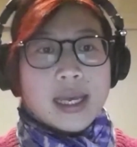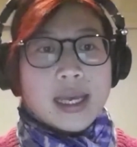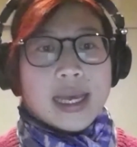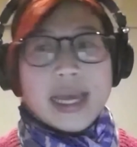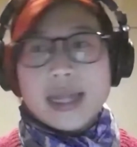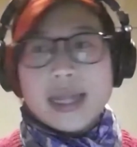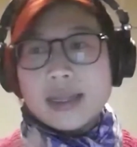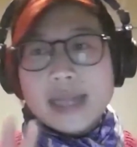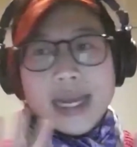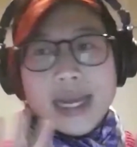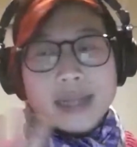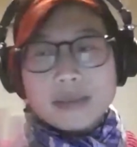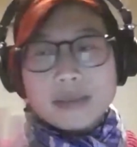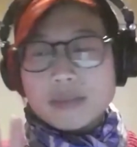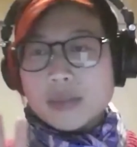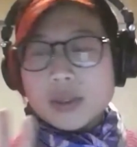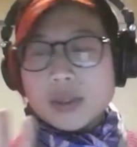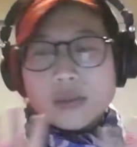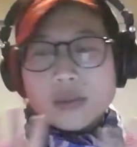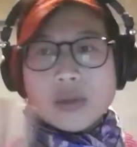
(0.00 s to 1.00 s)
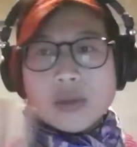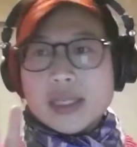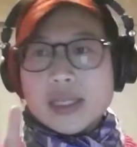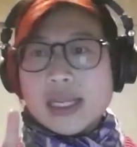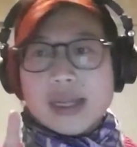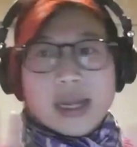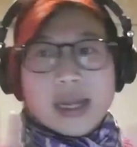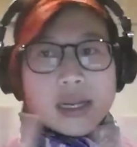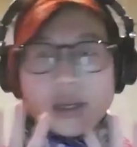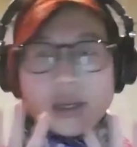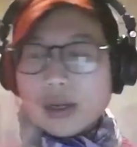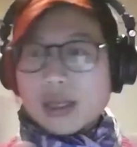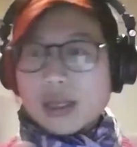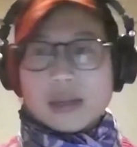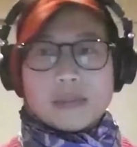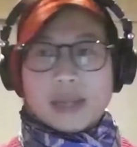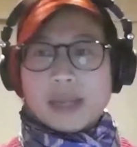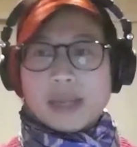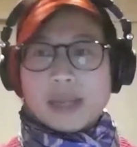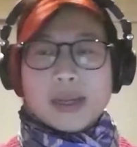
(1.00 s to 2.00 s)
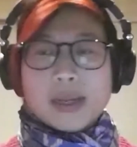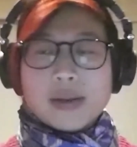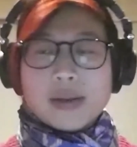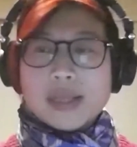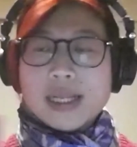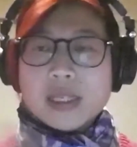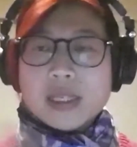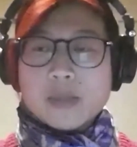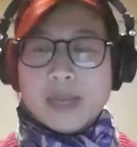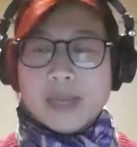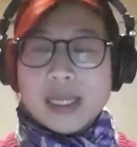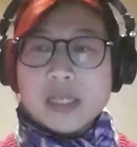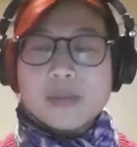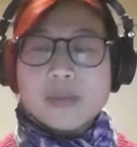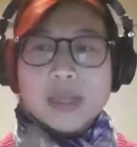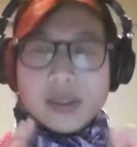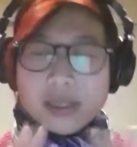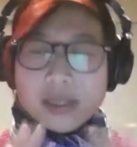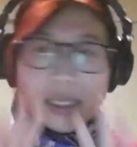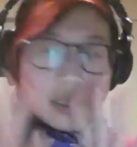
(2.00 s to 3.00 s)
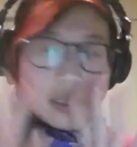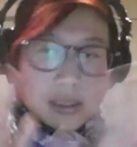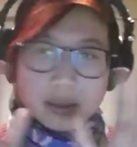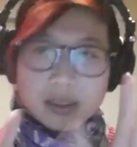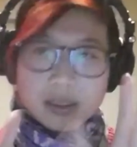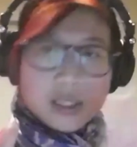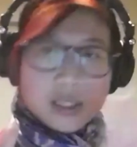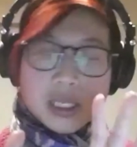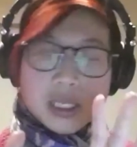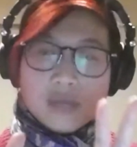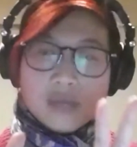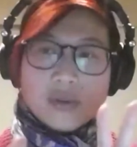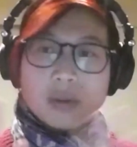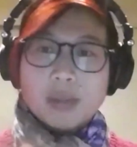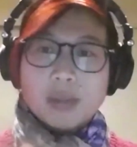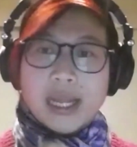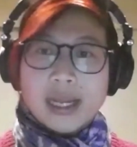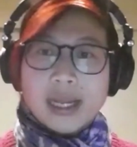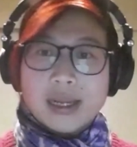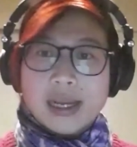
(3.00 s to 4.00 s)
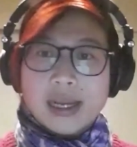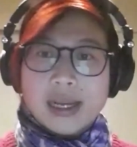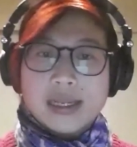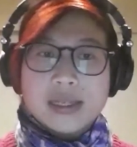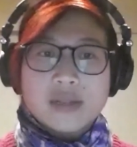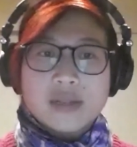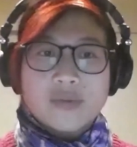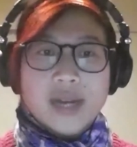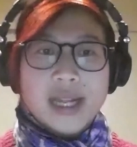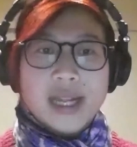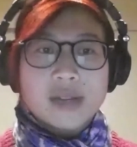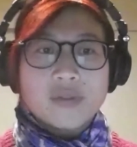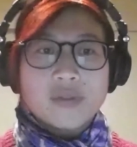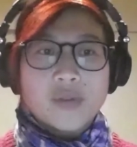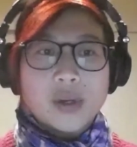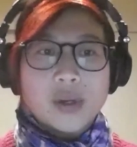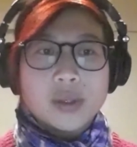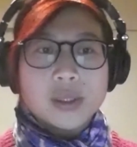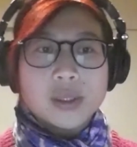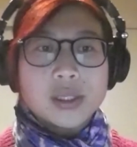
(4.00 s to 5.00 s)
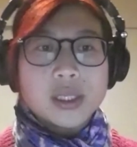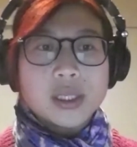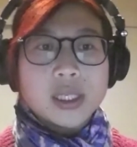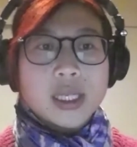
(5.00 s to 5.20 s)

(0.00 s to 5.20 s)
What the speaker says: And that, Rosie and I are not going to be part of that space because it's just for Black identifying folk.